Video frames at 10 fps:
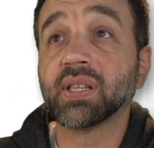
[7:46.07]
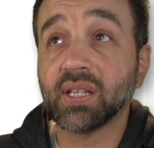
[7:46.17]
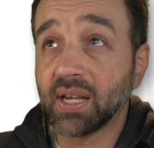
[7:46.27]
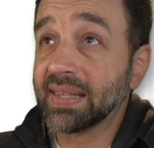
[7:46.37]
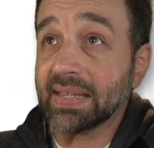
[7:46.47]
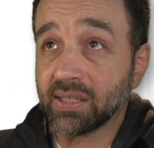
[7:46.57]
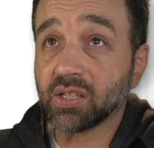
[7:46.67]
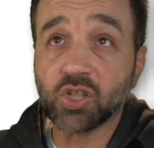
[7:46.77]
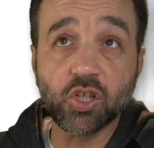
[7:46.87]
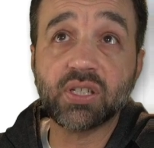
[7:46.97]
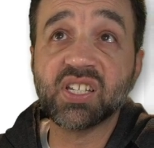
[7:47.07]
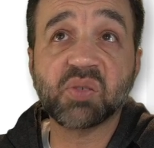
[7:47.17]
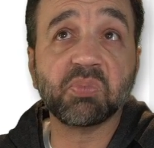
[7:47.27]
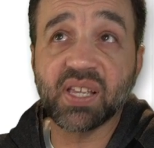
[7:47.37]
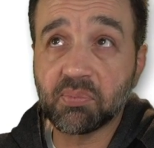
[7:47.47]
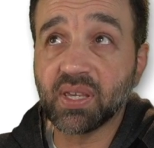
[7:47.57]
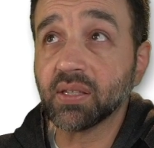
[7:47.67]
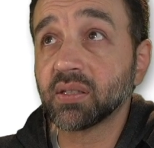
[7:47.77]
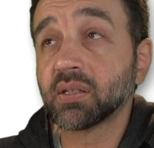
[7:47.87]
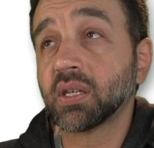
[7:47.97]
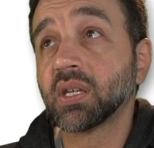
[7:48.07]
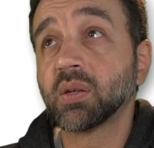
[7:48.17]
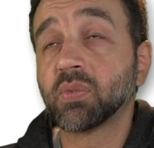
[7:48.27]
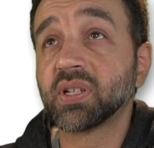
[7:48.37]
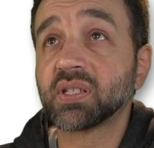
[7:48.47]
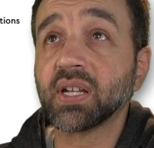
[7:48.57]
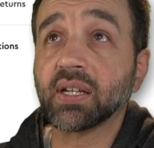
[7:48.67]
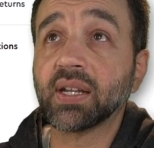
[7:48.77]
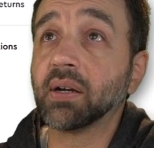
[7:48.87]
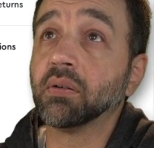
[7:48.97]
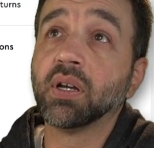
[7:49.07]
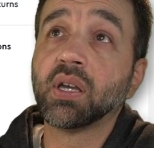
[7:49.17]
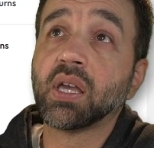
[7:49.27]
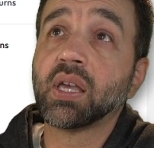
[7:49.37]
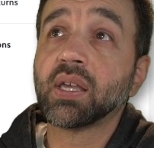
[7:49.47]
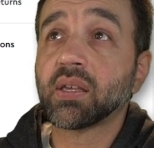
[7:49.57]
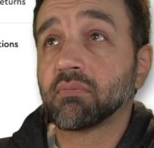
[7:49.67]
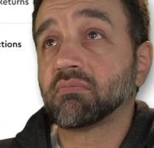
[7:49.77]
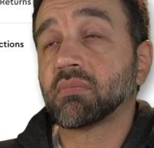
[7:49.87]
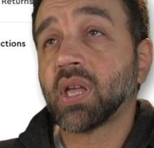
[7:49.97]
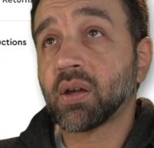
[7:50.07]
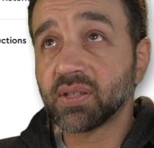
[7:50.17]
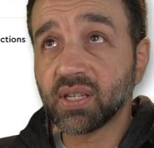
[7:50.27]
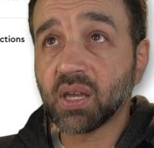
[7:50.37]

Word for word: And then I think it's a good display piece when it's done. Now, how does it